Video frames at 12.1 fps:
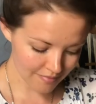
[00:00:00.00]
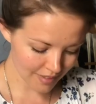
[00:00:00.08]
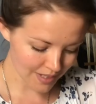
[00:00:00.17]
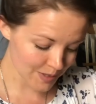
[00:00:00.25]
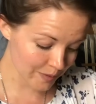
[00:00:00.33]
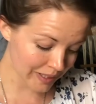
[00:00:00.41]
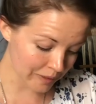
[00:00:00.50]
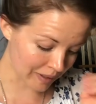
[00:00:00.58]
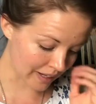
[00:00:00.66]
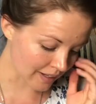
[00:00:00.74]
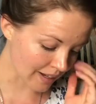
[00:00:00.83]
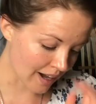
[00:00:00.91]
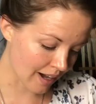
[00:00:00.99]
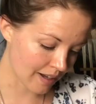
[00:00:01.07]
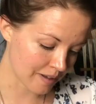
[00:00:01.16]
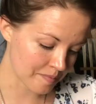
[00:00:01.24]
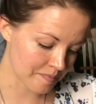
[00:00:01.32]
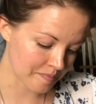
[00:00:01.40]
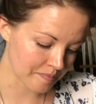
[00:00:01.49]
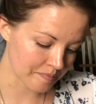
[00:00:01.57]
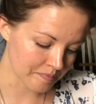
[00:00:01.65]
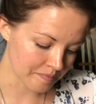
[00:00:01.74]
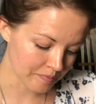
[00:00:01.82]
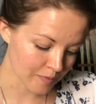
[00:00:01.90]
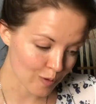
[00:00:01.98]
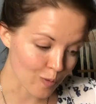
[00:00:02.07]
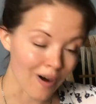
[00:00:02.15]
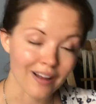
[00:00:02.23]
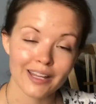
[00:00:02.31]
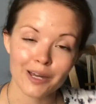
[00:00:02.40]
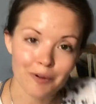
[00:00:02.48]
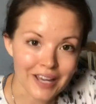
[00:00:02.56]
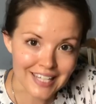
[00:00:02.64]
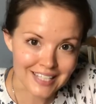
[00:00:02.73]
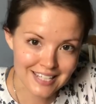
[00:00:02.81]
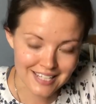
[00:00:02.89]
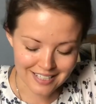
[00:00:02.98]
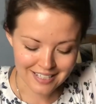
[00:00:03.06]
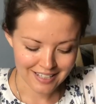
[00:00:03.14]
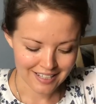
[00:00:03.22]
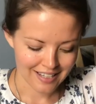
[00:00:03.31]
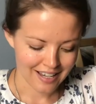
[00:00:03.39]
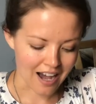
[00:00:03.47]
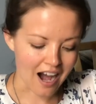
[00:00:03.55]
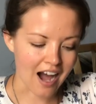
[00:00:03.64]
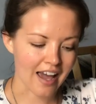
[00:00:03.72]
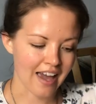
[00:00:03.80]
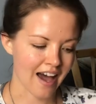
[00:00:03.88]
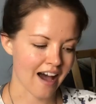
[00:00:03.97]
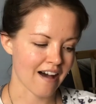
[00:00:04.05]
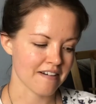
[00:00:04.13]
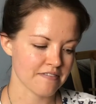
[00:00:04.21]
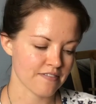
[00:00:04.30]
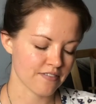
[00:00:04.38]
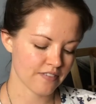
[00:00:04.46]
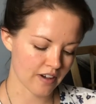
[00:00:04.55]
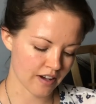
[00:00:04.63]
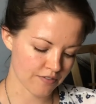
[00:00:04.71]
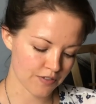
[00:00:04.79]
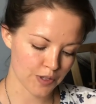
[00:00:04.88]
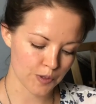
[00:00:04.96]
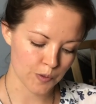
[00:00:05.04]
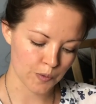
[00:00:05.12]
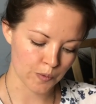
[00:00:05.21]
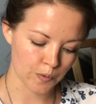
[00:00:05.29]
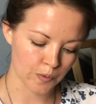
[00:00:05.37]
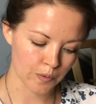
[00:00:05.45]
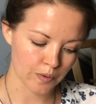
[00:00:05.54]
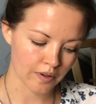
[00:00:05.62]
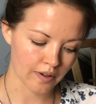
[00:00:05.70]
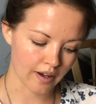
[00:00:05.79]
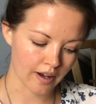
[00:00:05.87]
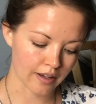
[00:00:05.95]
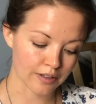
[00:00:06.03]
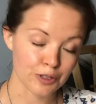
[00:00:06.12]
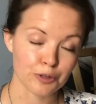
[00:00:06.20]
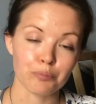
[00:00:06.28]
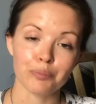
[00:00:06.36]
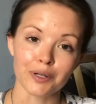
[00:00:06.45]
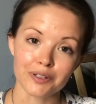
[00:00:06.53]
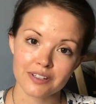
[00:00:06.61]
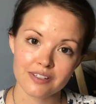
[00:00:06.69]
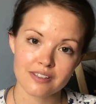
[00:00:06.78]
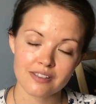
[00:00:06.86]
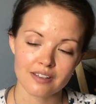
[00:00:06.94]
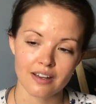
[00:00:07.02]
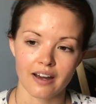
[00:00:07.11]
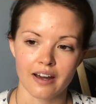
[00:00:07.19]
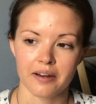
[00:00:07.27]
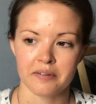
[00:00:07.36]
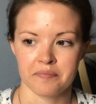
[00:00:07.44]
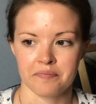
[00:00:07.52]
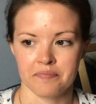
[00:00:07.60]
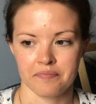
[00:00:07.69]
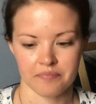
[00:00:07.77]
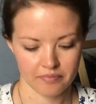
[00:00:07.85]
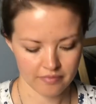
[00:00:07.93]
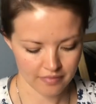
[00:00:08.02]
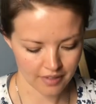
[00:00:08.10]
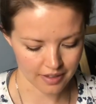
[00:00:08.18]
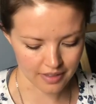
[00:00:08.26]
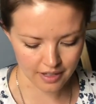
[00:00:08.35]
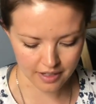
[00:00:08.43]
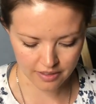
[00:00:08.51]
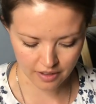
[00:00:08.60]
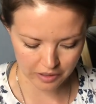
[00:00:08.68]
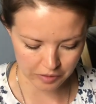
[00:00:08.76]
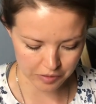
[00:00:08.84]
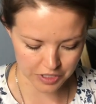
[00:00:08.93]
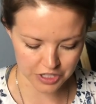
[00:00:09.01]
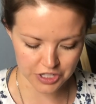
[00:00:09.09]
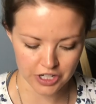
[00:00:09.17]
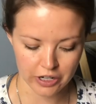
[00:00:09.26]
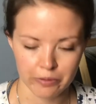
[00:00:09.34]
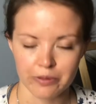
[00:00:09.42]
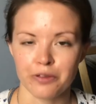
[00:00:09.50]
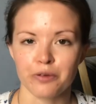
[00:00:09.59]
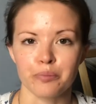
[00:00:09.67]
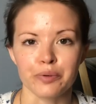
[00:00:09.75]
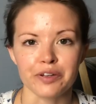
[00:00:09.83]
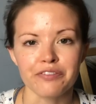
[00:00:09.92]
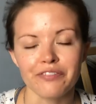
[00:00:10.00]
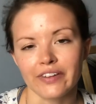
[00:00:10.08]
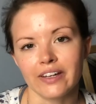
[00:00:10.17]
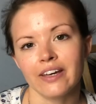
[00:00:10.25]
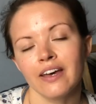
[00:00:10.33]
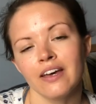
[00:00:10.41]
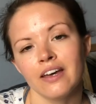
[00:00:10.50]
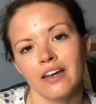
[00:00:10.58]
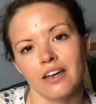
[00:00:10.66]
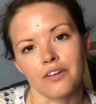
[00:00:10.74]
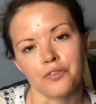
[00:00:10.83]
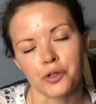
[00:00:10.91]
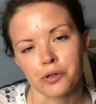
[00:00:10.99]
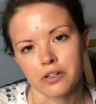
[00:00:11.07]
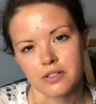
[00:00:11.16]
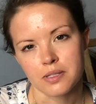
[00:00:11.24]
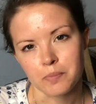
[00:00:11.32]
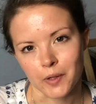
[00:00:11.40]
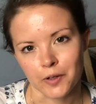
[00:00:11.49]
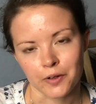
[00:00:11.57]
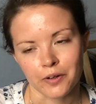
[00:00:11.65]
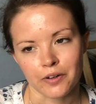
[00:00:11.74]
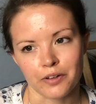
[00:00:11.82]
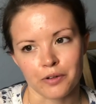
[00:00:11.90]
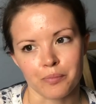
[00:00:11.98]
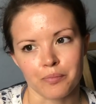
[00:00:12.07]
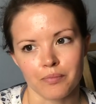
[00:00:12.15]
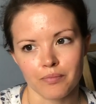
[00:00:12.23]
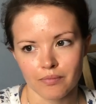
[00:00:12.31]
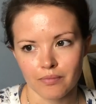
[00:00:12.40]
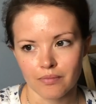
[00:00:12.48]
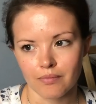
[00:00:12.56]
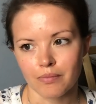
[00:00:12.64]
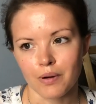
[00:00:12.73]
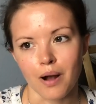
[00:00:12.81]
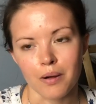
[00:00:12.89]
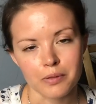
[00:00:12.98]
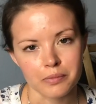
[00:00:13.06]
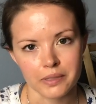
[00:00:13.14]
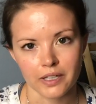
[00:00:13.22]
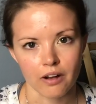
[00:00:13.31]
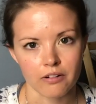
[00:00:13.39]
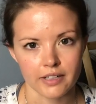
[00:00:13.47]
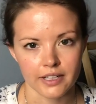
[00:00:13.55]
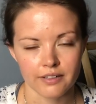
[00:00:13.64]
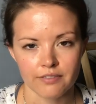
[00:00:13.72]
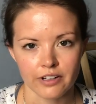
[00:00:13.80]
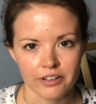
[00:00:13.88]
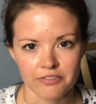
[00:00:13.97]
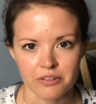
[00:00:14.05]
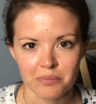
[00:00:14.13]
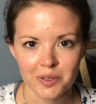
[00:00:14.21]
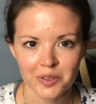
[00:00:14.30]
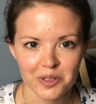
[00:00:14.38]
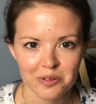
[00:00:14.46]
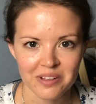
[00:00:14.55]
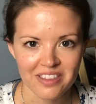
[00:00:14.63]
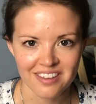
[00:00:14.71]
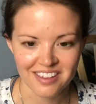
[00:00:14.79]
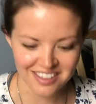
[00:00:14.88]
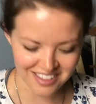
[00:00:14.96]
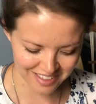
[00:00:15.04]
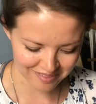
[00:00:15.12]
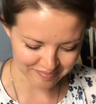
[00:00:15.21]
So anyway, while I wait, I have a few new books that I thought I would just share with you briefly. If you're a spinner, you're probably already very familiar with these,